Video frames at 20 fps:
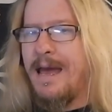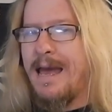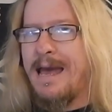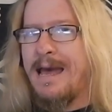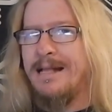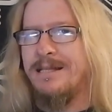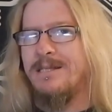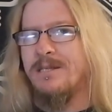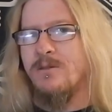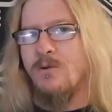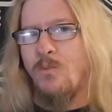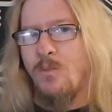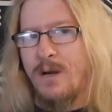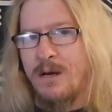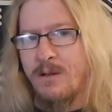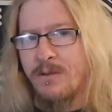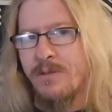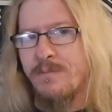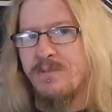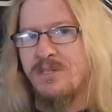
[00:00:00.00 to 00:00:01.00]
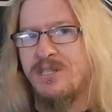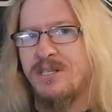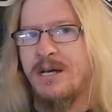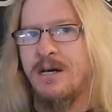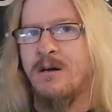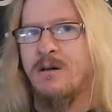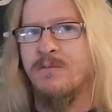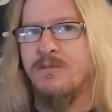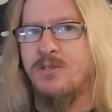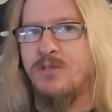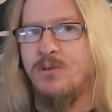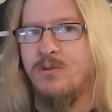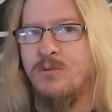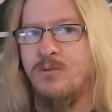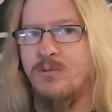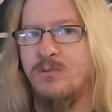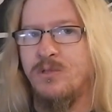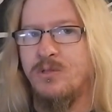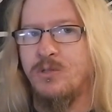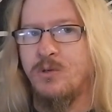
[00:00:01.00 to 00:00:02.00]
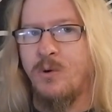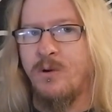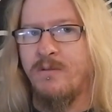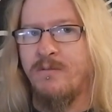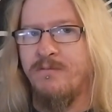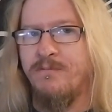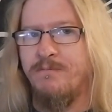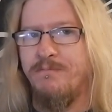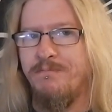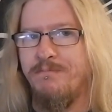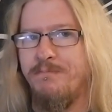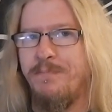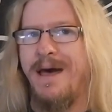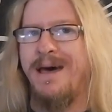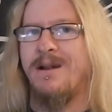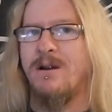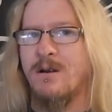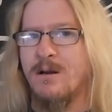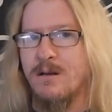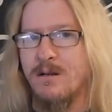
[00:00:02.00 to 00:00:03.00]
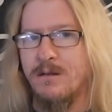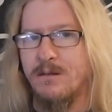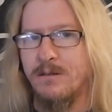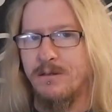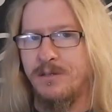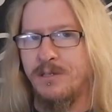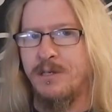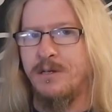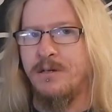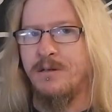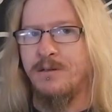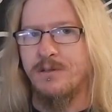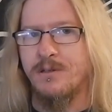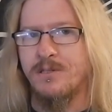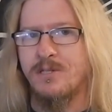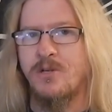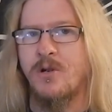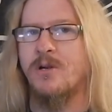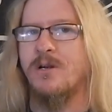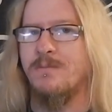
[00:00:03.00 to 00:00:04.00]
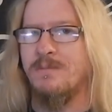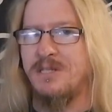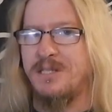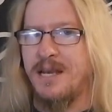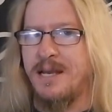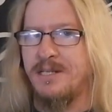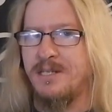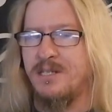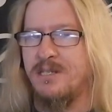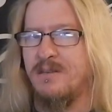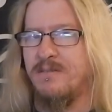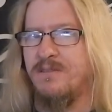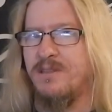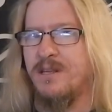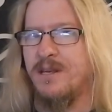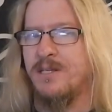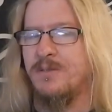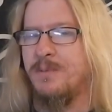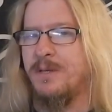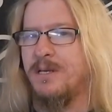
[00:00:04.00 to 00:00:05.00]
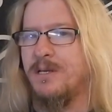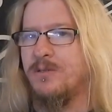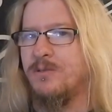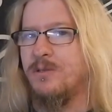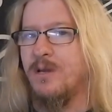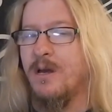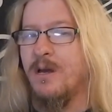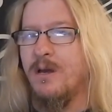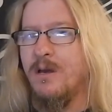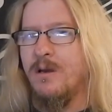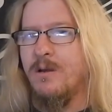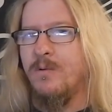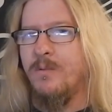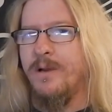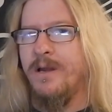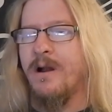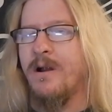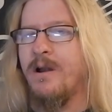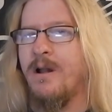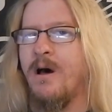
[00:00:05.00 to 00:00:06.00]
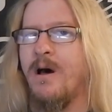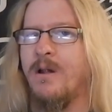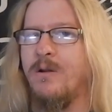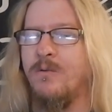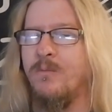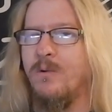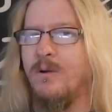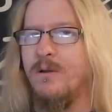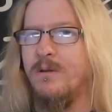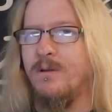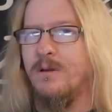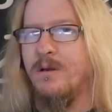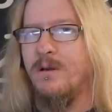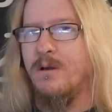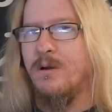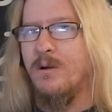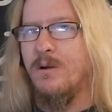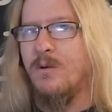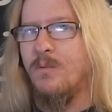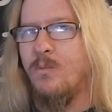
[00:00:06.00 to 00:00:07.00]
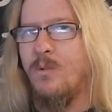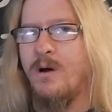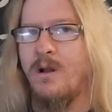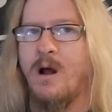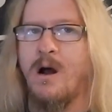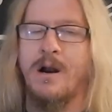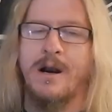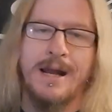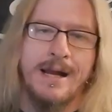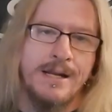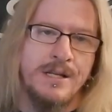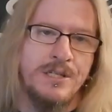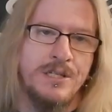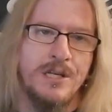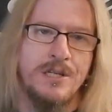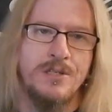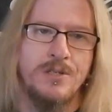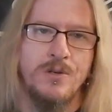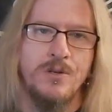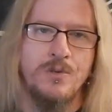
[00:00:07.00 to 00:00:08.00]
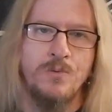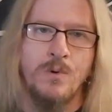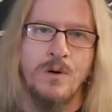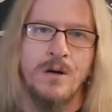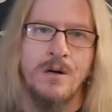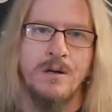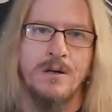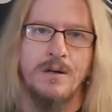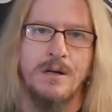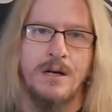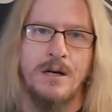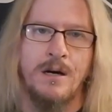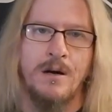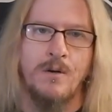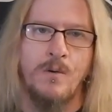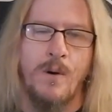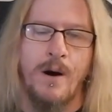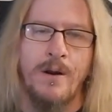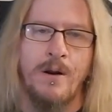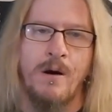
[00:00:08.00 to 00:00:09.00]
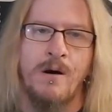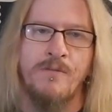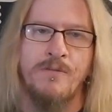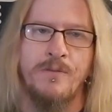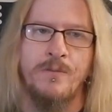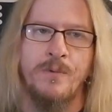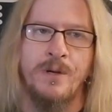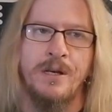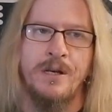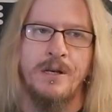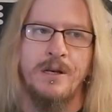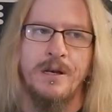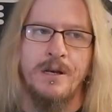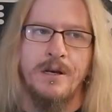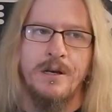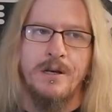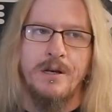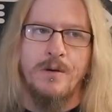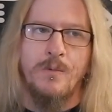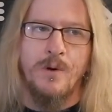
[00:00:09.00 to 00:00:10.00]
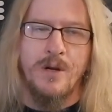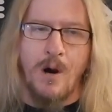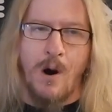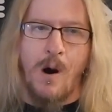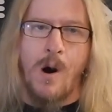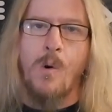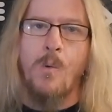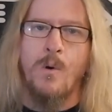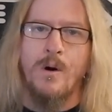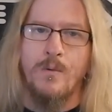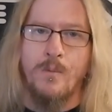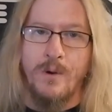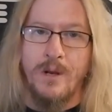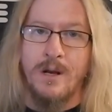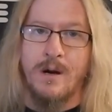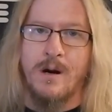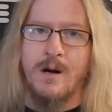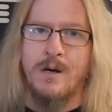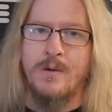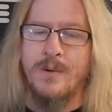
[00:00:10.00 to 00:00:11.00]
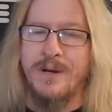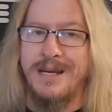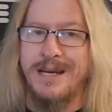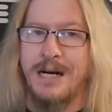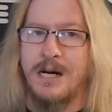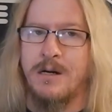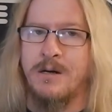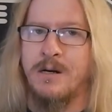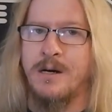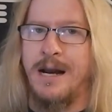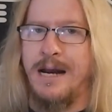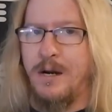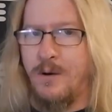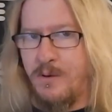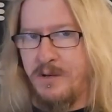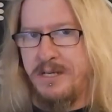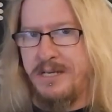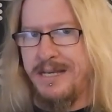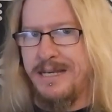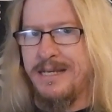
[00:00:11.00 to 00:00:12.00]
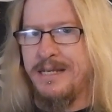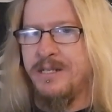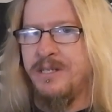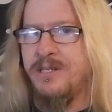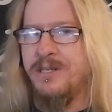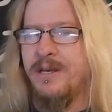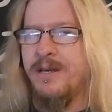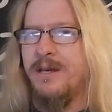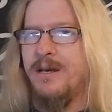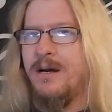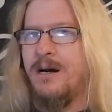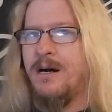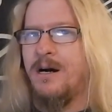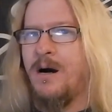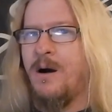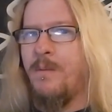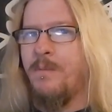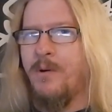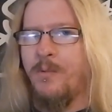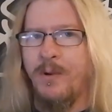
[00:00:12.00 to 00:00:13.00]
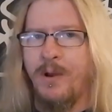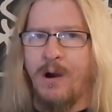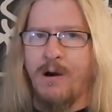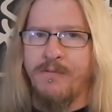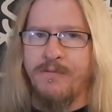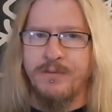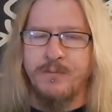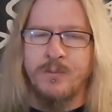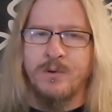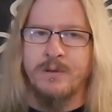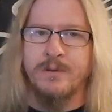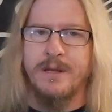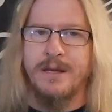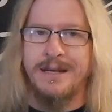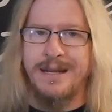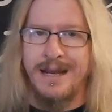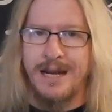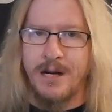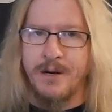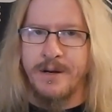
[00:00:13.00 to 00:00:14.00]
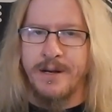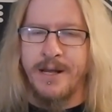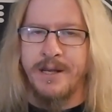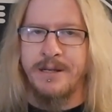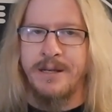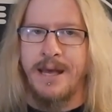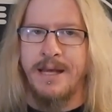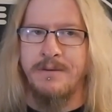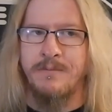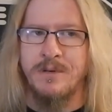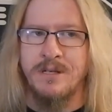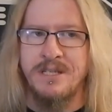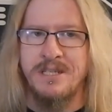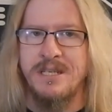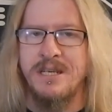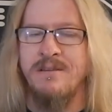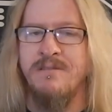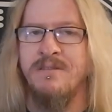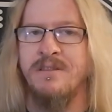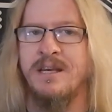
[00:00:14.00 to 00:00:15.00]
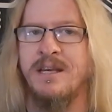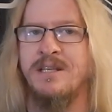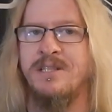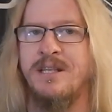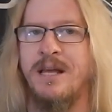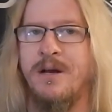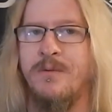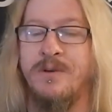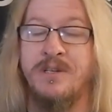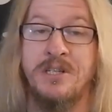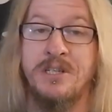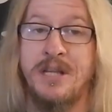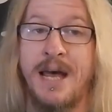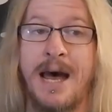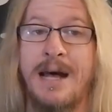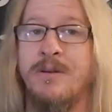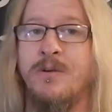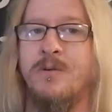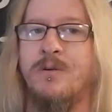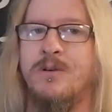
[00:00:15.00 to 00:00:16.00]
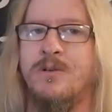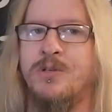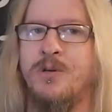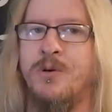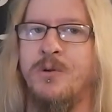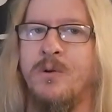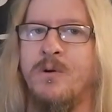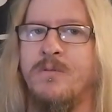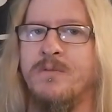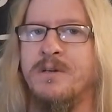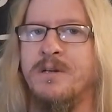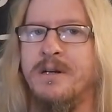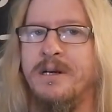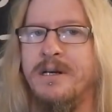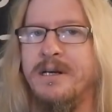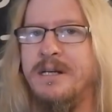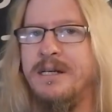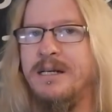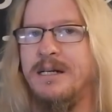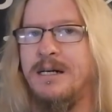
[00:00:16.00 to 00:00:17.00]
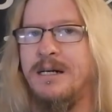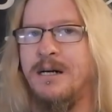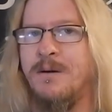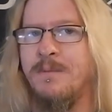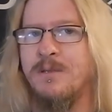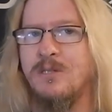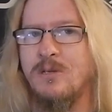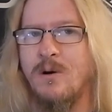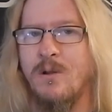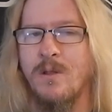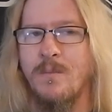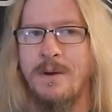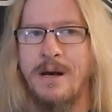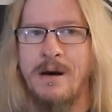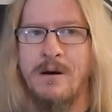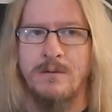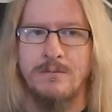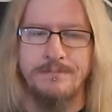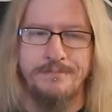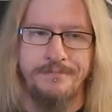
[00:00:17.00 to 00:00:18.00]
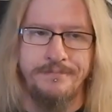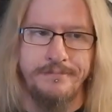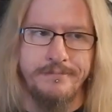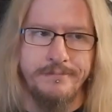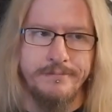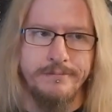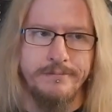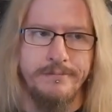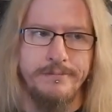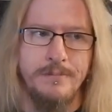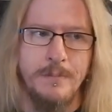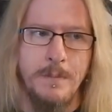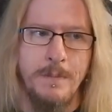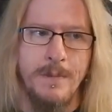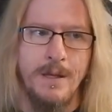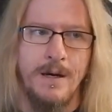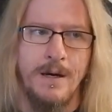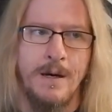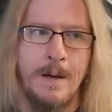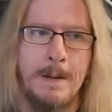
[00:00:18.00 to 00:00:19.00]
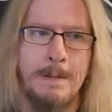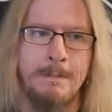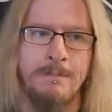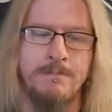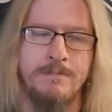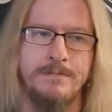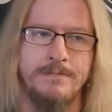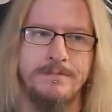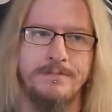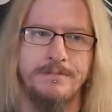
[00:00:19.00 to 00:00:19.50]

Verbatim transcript: add to the well themselves to sort of better the the circumstances of things because we are not what our ancestors were. Uh, quite often we we are what we are. We are our deeds. Um, but we often will inherit and, and receive things that we just have no control over. Um, it's all about um,